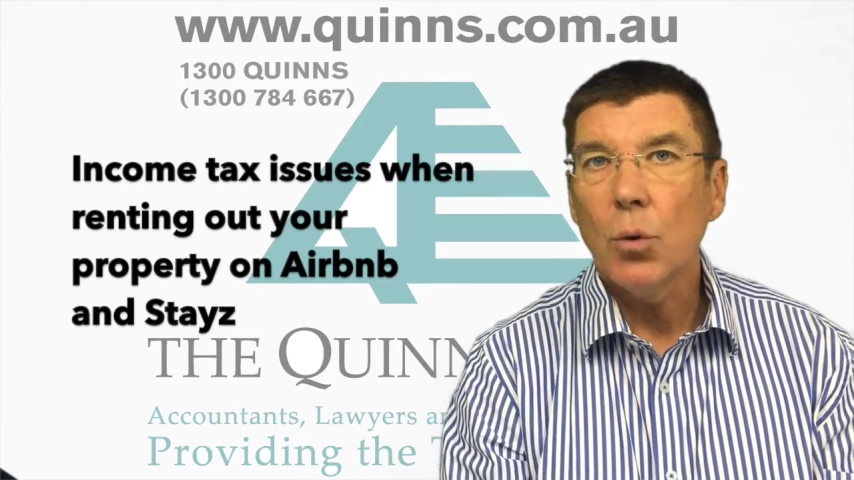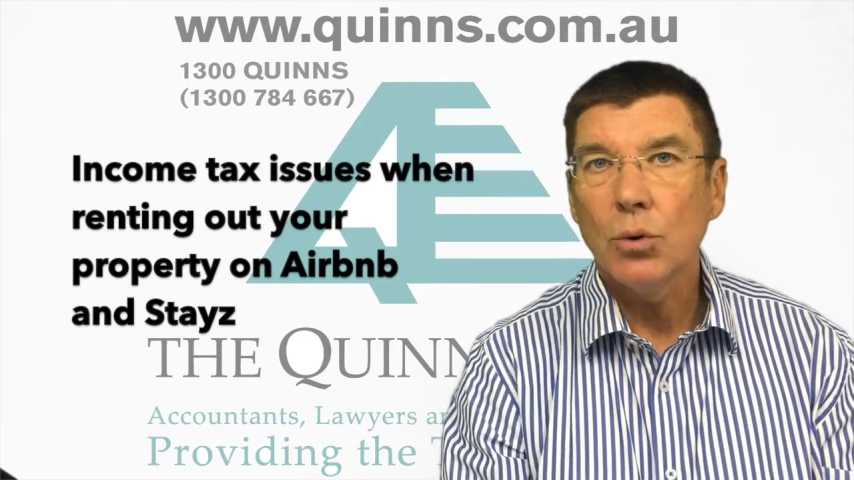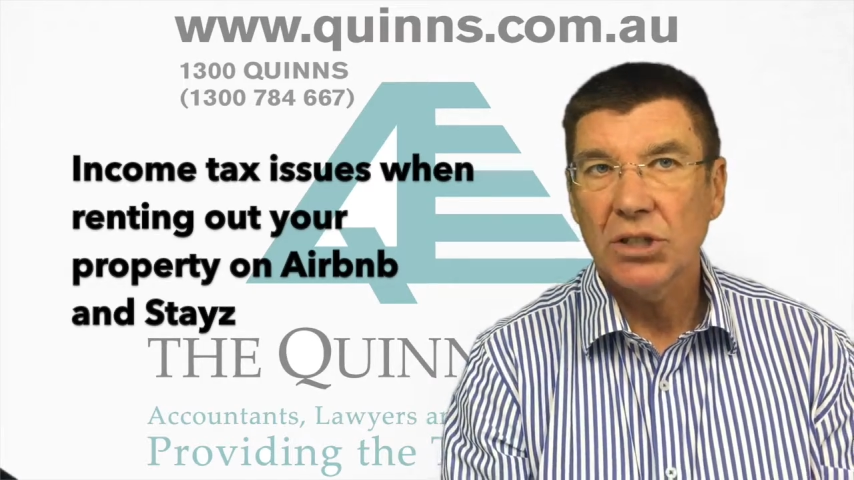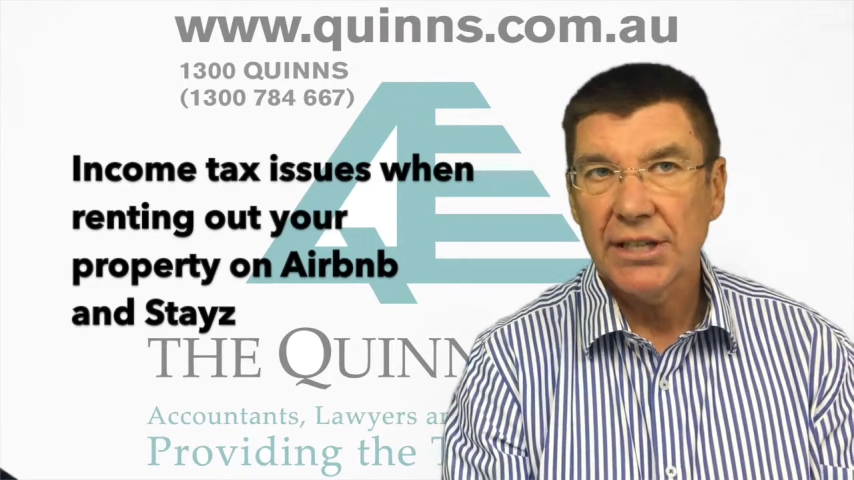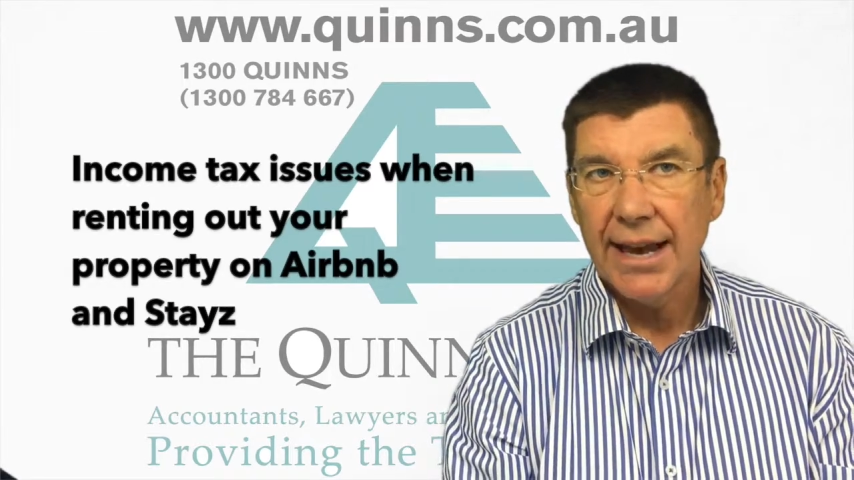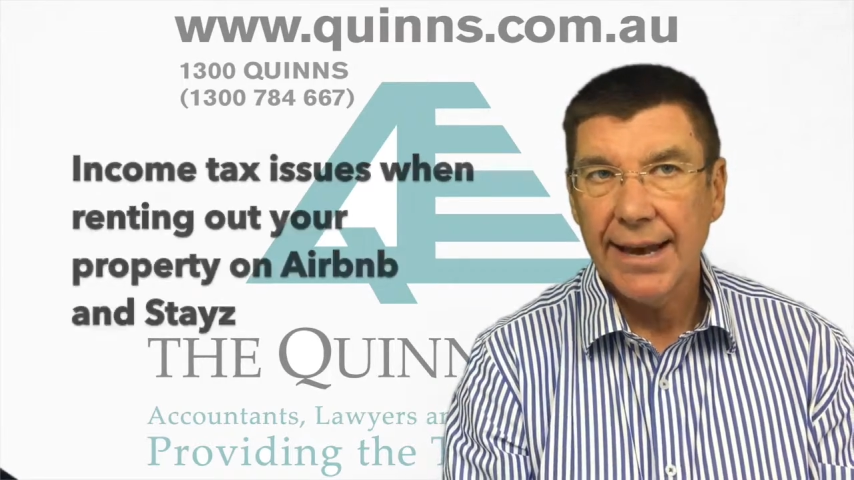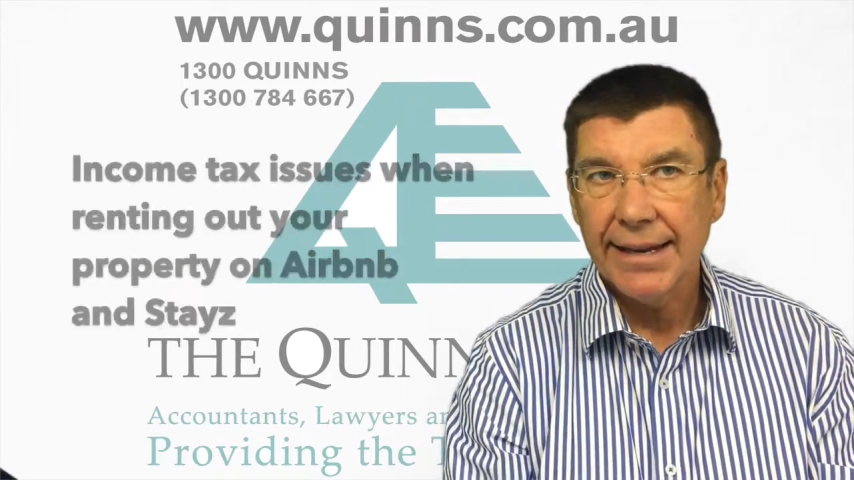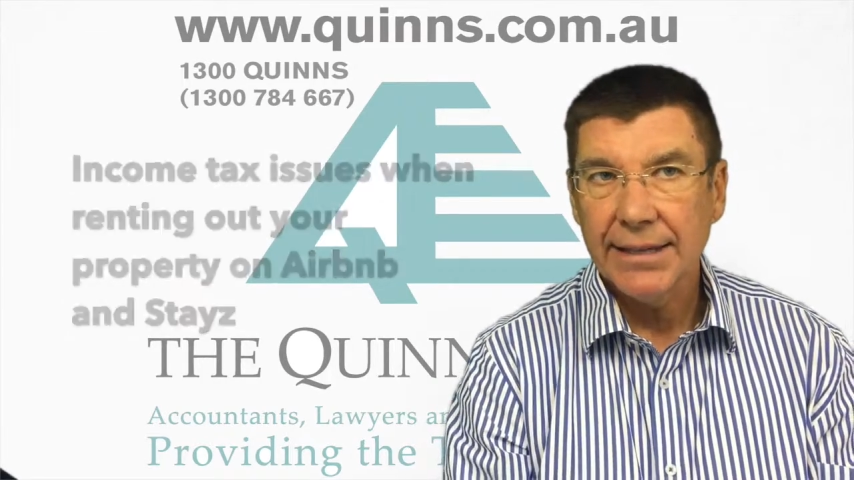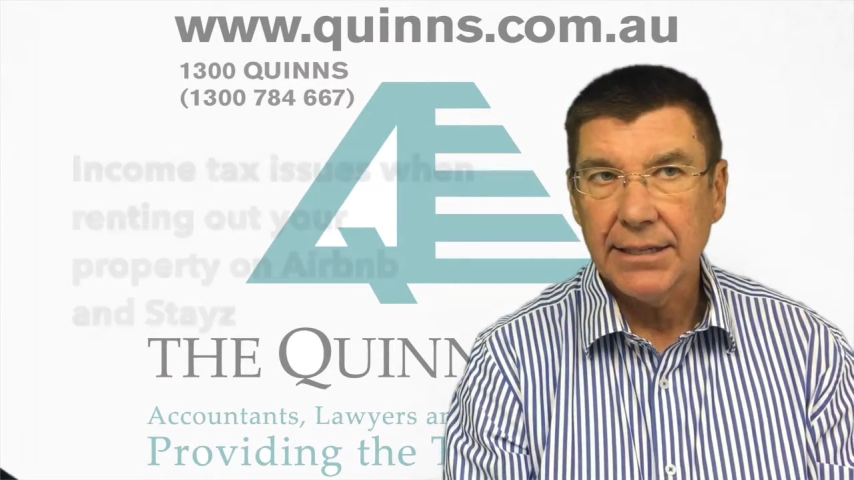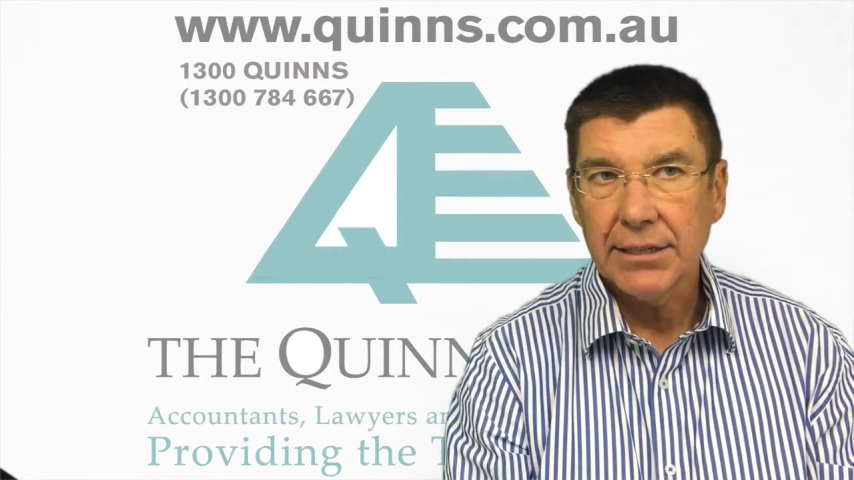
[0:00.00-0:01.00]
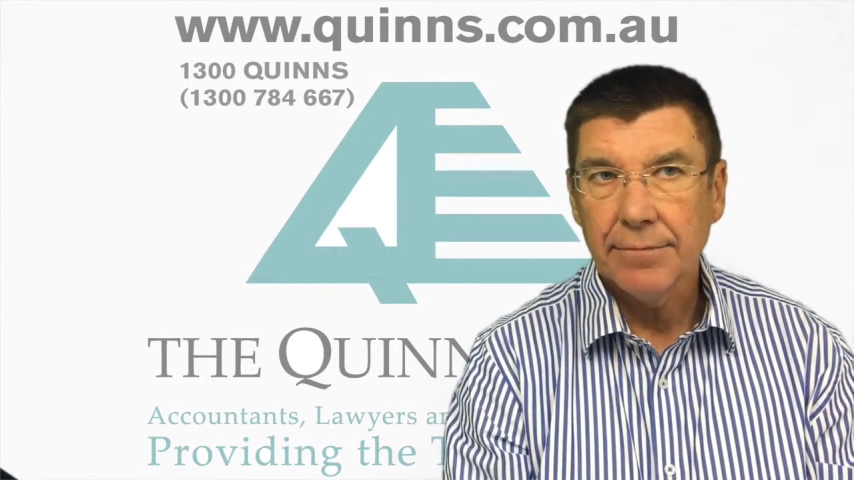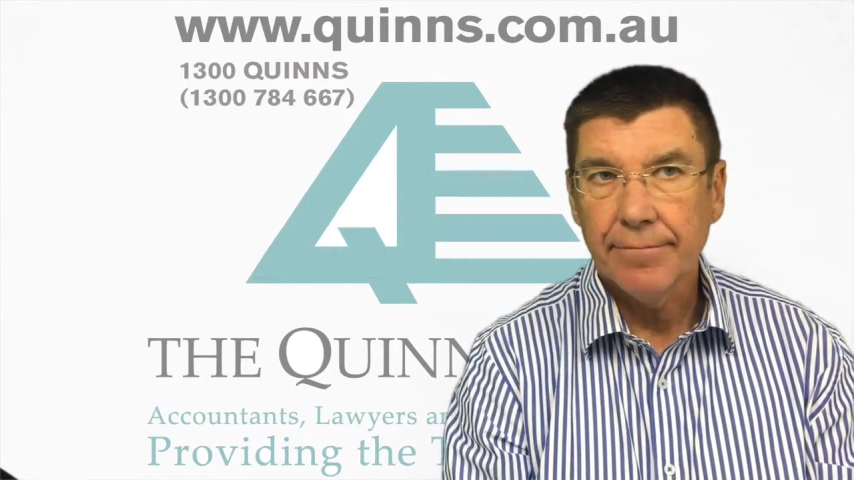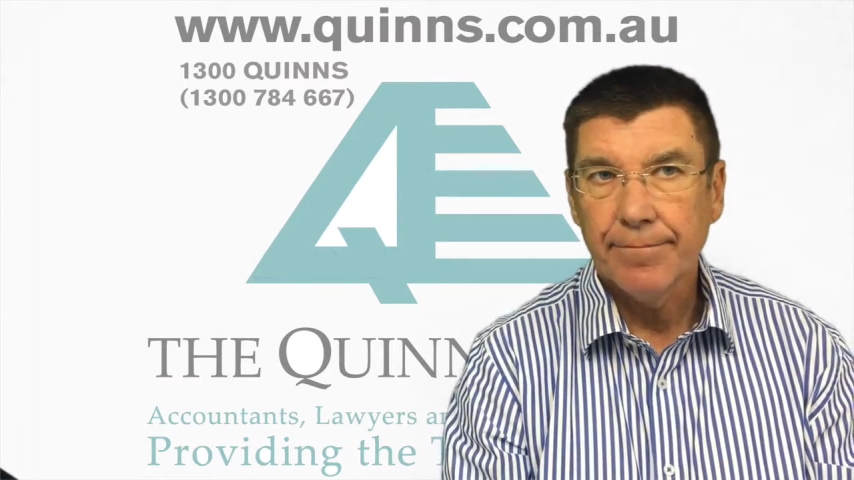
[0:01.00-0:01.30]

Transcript: or Stayz.